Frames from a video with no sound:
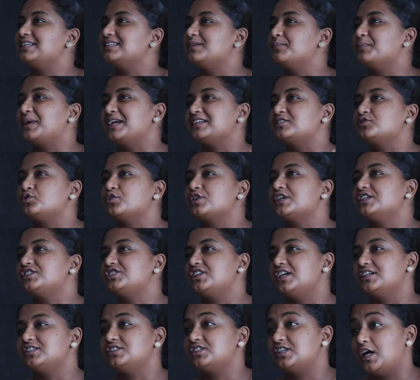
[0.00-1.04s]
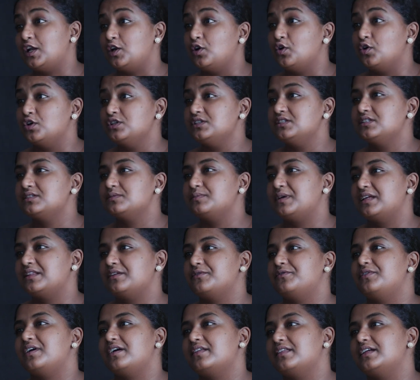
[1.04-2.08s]
My story changed a lot, but the
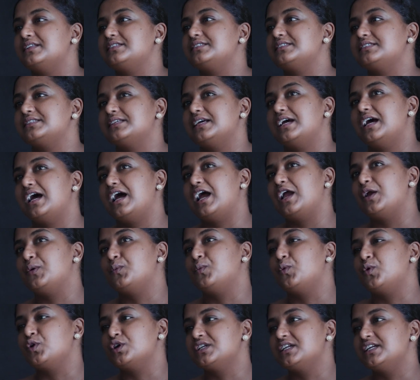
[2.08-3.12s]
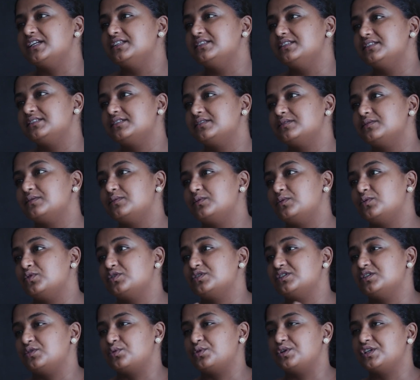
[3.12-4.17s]
fact that I won it,
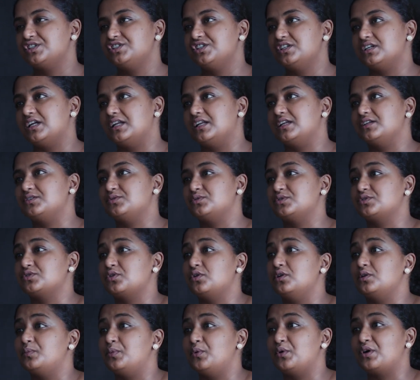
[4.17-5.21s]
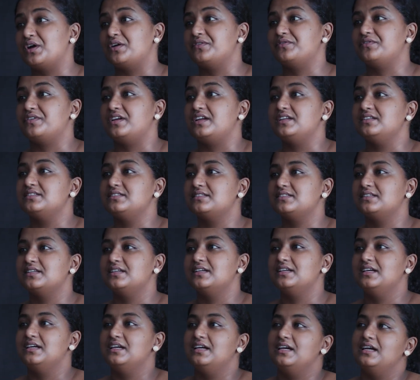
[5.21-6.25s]
because originally it was called Poker Face.
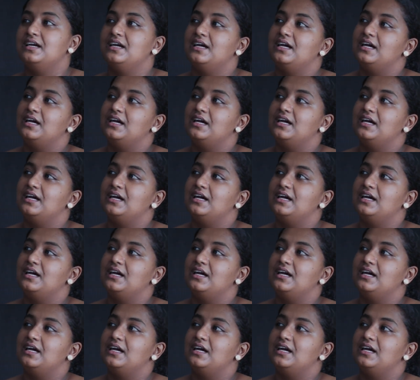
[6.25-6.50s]
Okay.